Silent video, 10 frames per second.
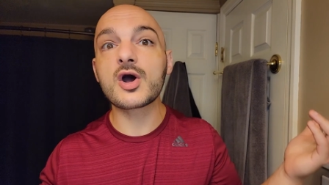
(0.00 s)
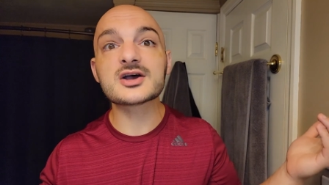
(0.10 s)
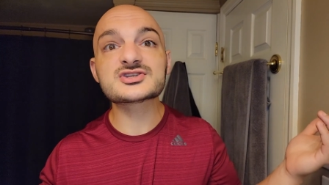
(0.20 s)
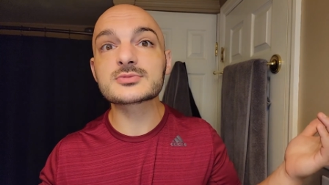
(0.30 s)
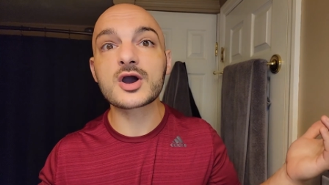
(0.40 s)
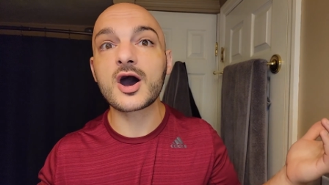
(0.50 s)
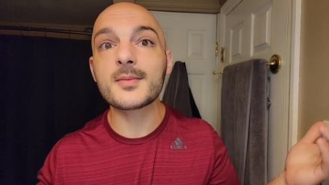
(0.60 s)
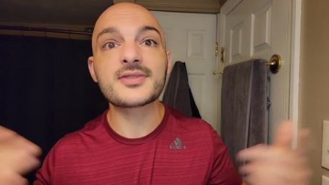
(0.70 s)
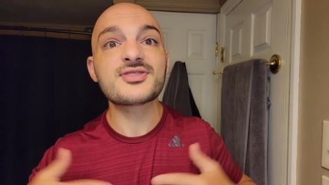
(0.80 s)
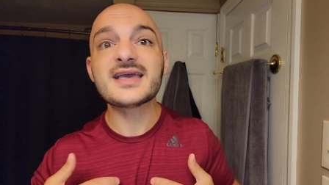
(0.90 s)
an awesome
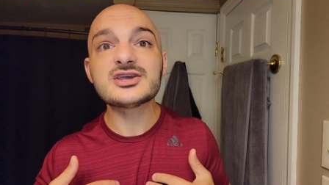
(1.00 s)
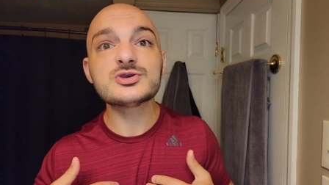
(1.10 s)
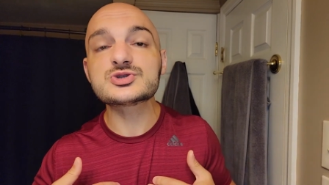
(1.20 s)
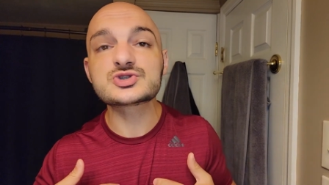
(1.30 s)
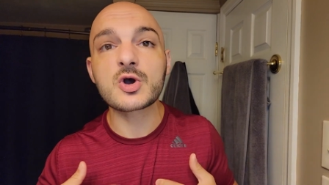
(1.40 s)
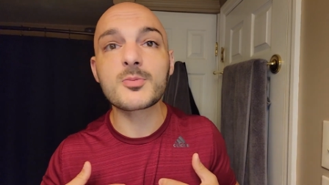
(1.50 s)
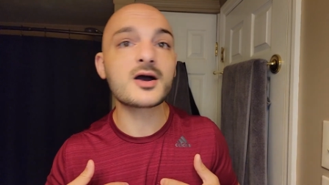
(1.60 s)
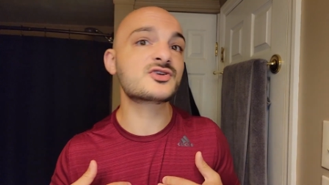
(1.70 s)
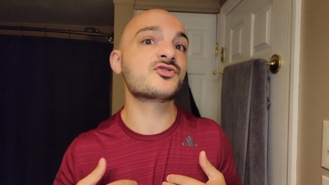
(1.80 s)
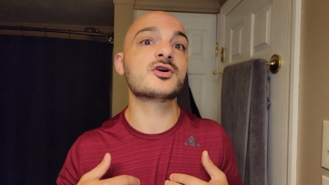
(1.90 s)
comment. Thank you so
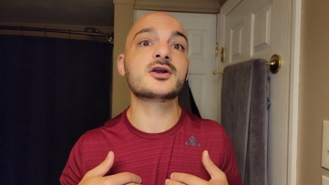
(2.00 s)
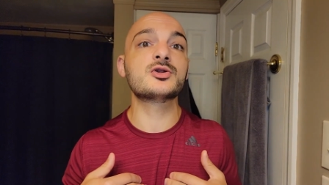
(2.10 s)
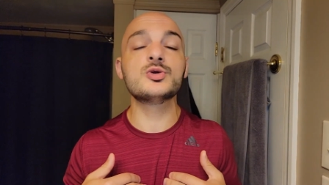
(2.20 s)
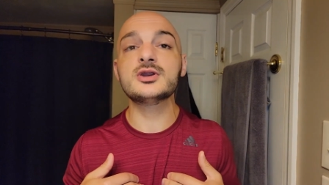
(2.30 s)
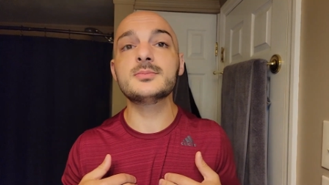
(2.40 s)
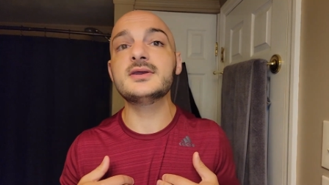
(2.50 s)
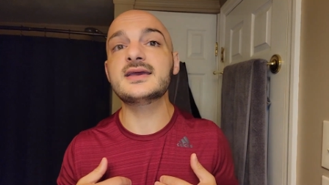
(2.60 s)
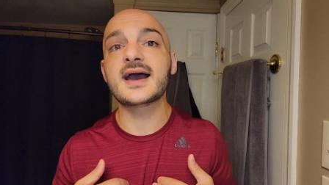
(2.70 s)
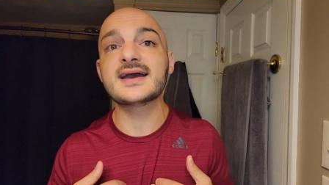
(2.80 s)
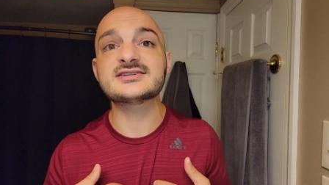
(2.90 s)
much for including me
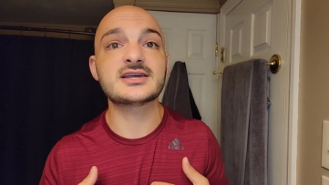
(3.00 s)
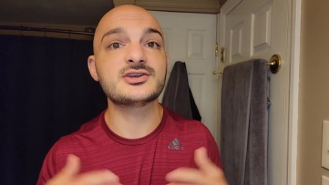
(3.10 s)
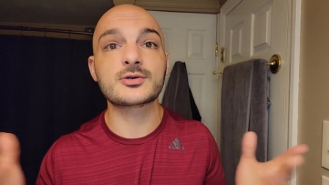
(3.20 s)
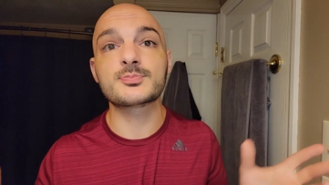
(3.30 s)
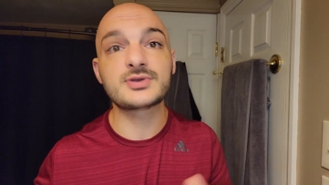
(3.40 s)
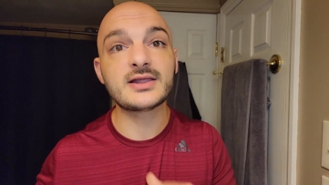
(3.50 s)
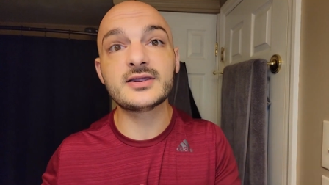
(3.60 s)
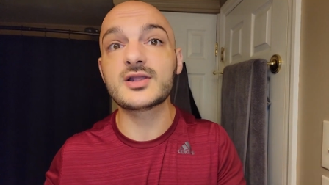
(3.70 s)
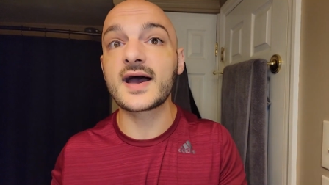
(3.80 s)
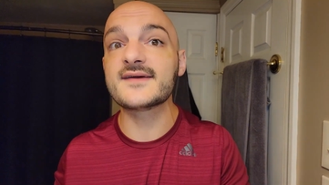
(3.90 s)
guys in your
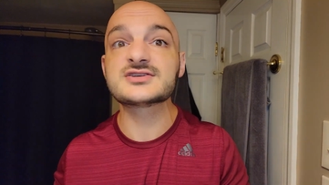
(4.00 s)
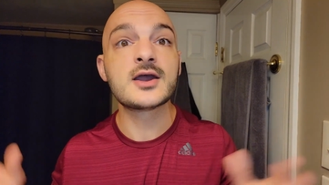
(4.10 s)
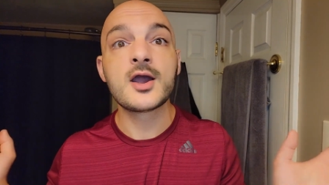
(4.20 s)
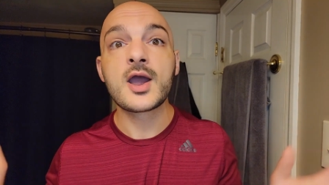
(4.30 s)
daily lives